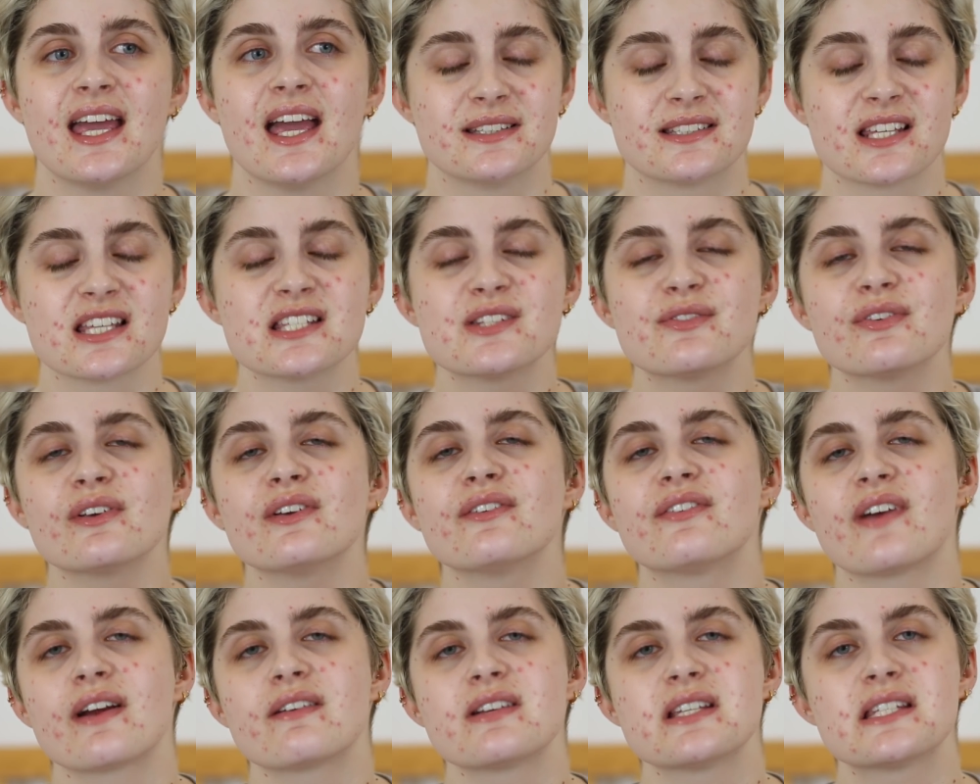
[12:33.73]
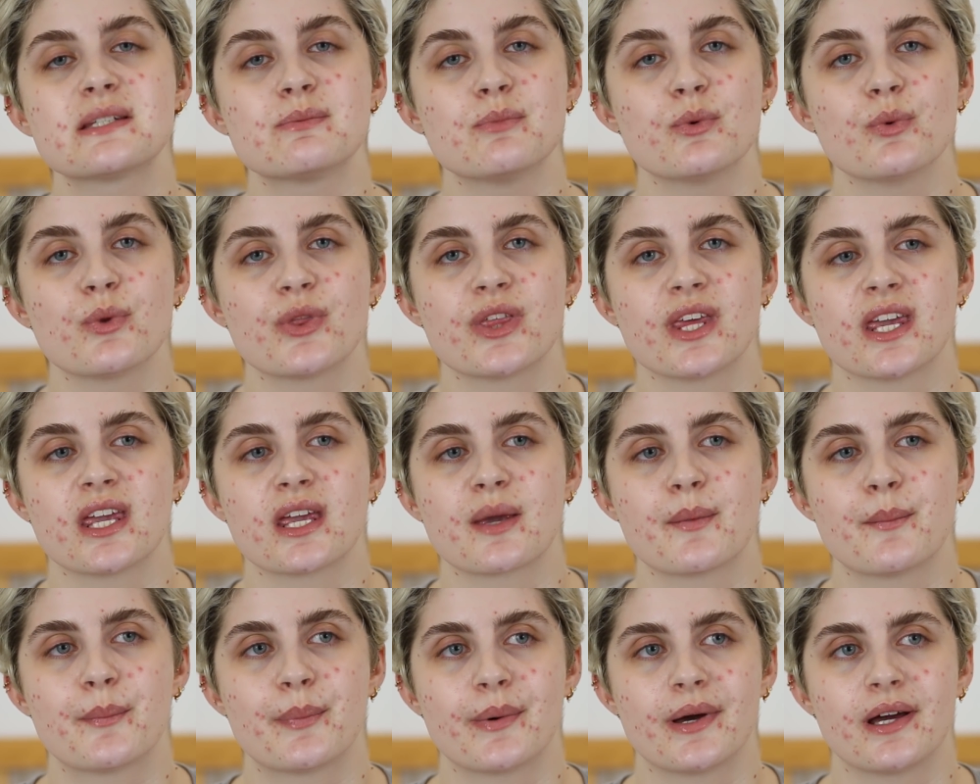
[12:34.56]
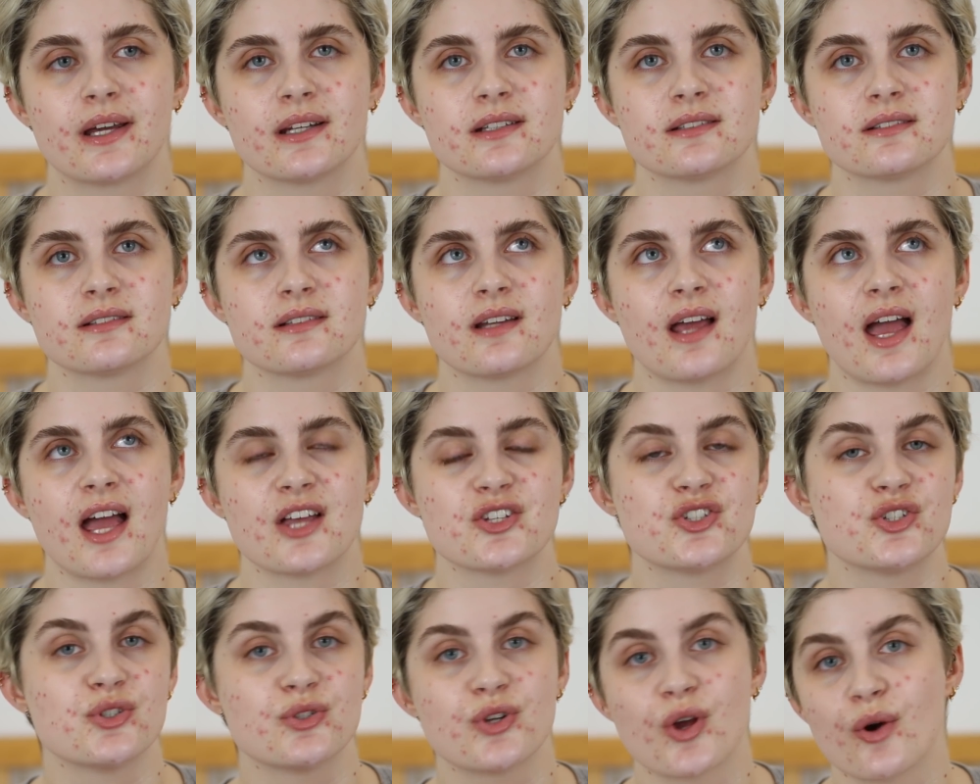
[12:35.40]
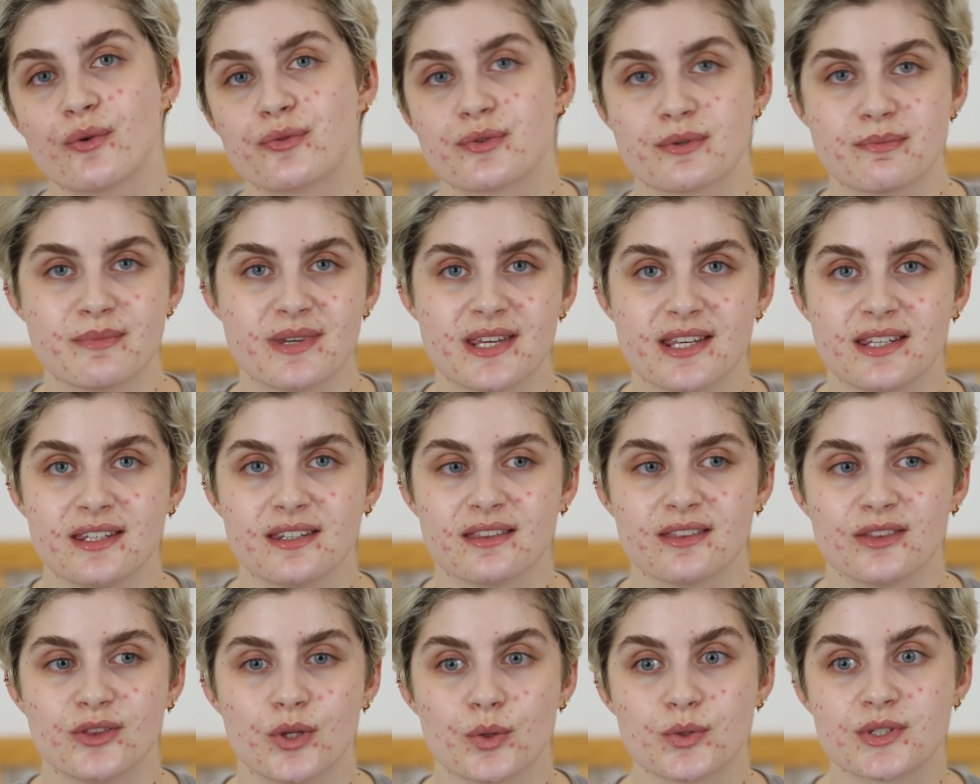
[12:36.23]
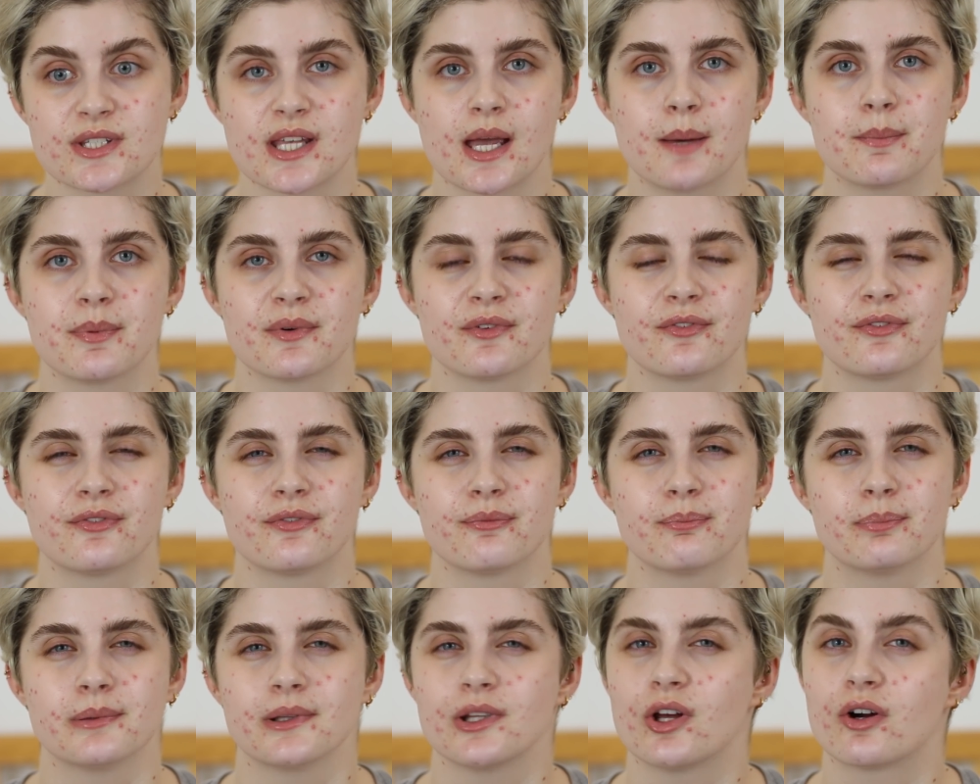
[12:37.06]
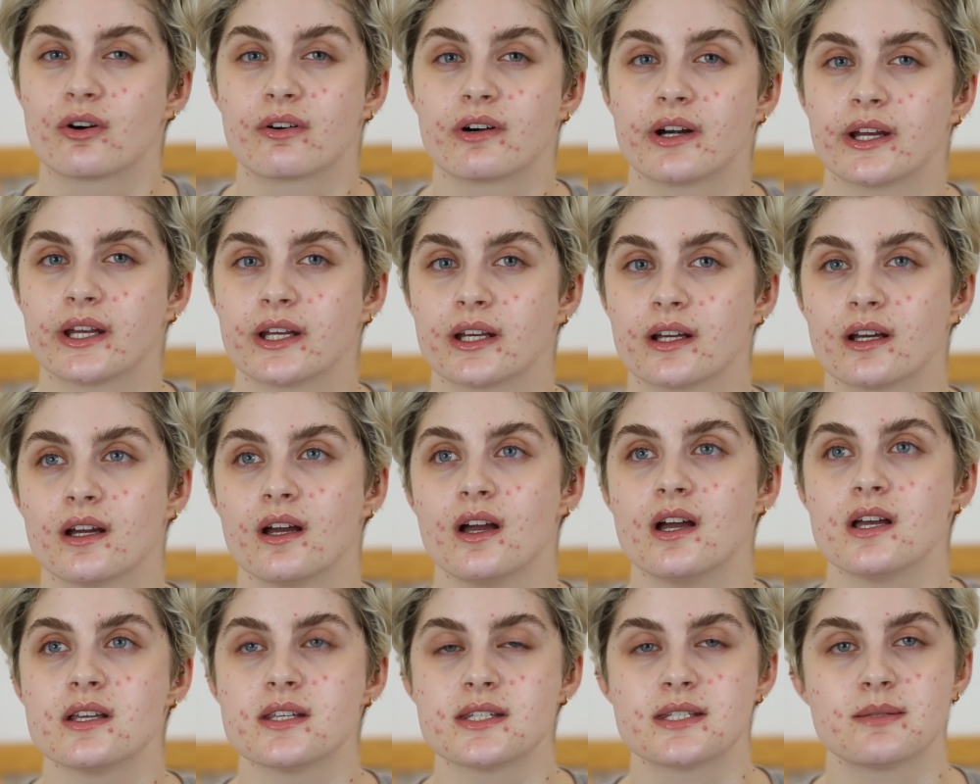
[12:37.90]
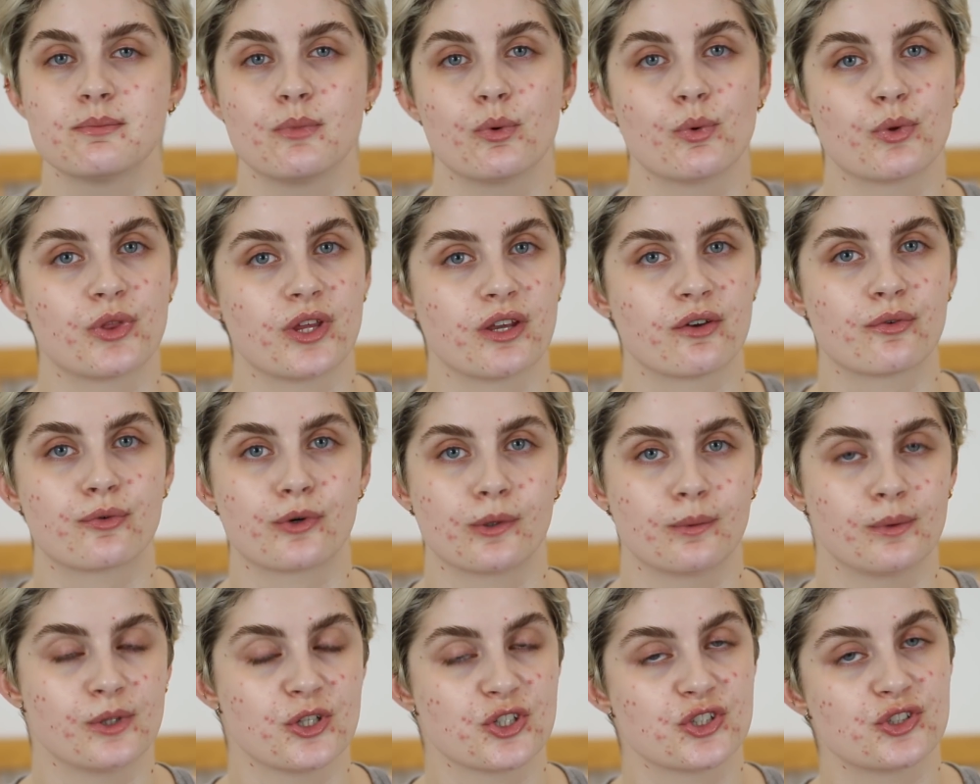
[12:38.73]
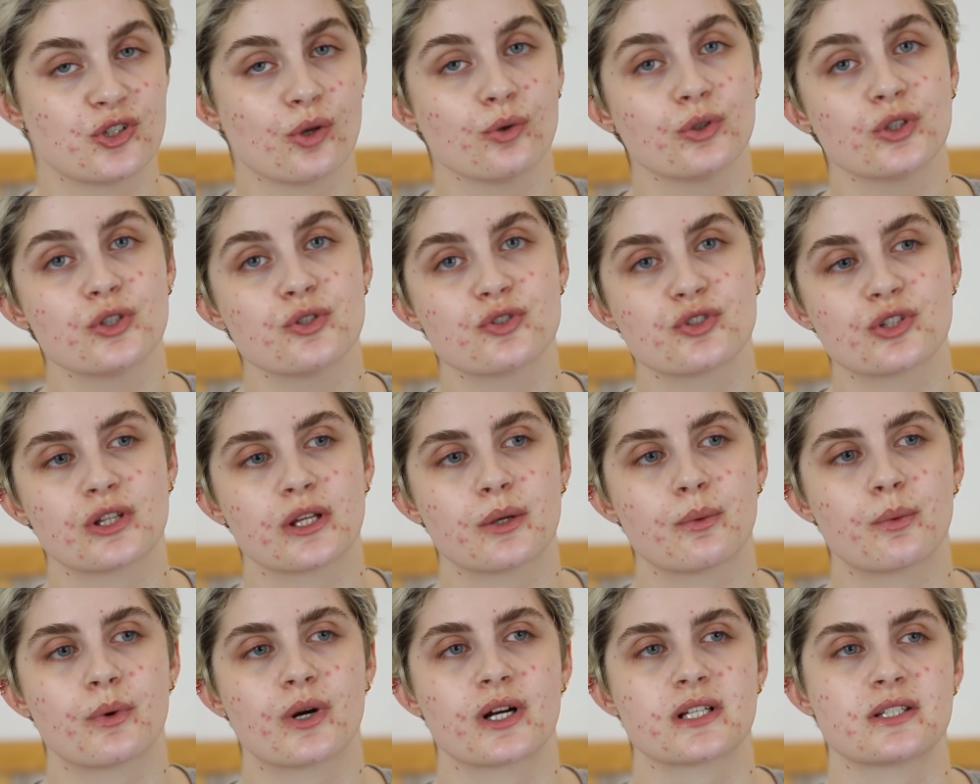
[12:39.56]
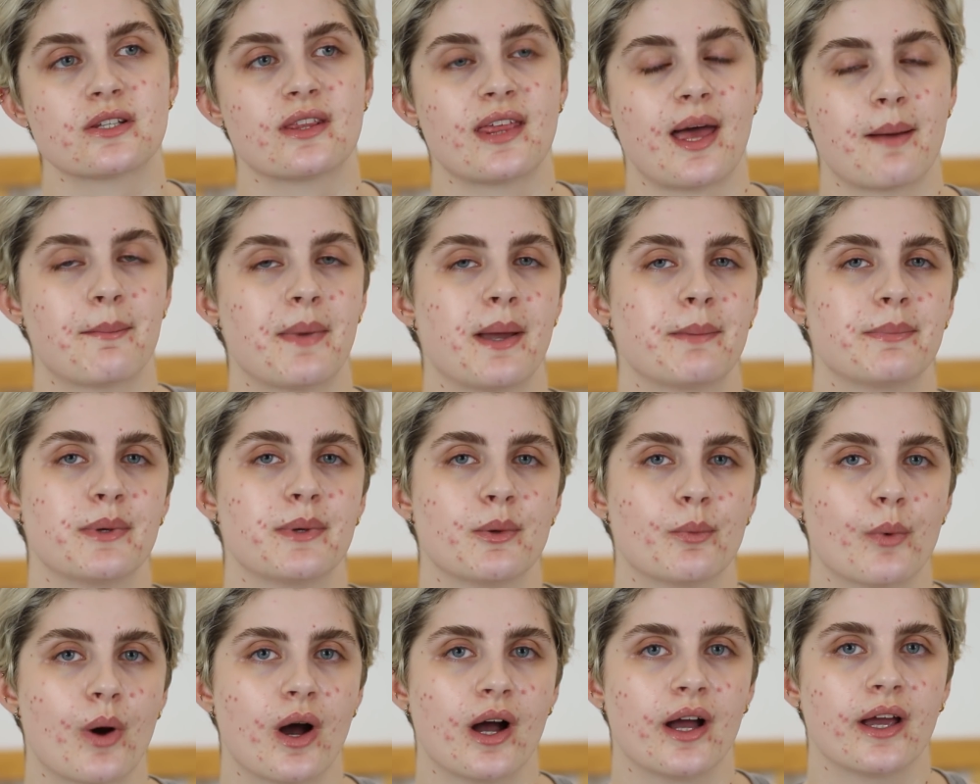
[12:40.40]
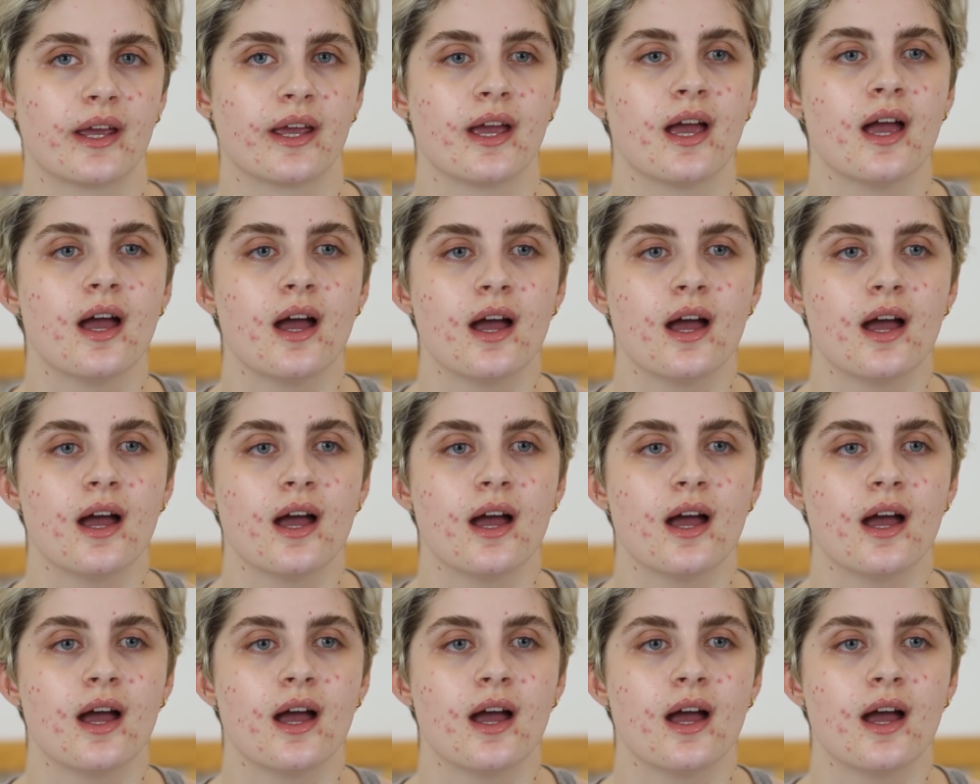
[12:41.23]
It does feel very smoothing, but as you know, for me, those type of blurring, smoothing formulas don't usually work, so that might be why.